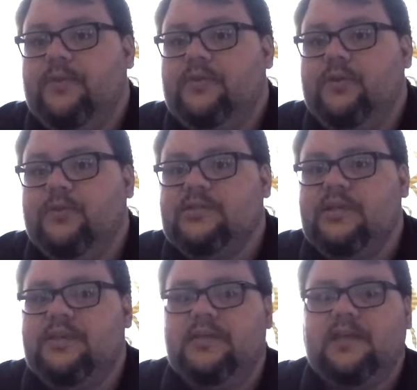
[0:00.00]
You'll see
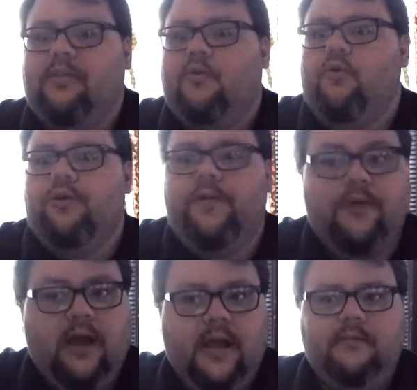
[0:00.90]
things out of the corner of
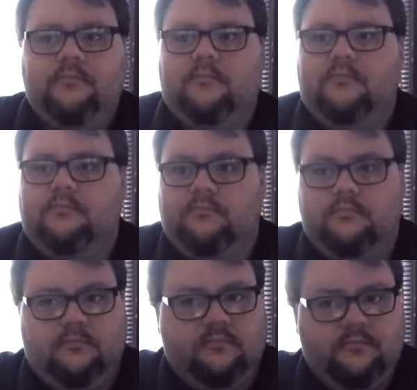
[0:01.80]
your eye.
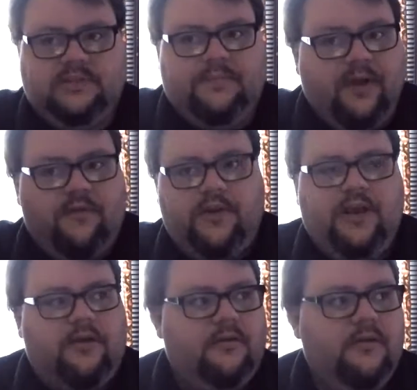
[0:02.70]
Something over
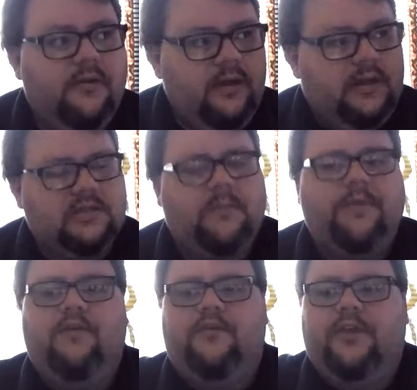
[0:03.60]
here,
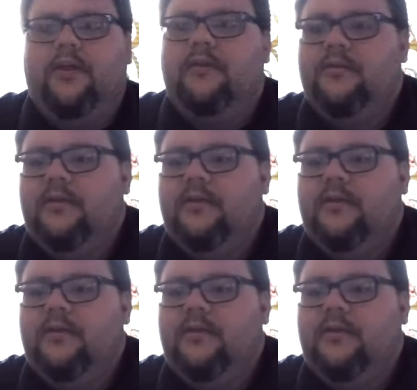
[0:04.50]
something over there.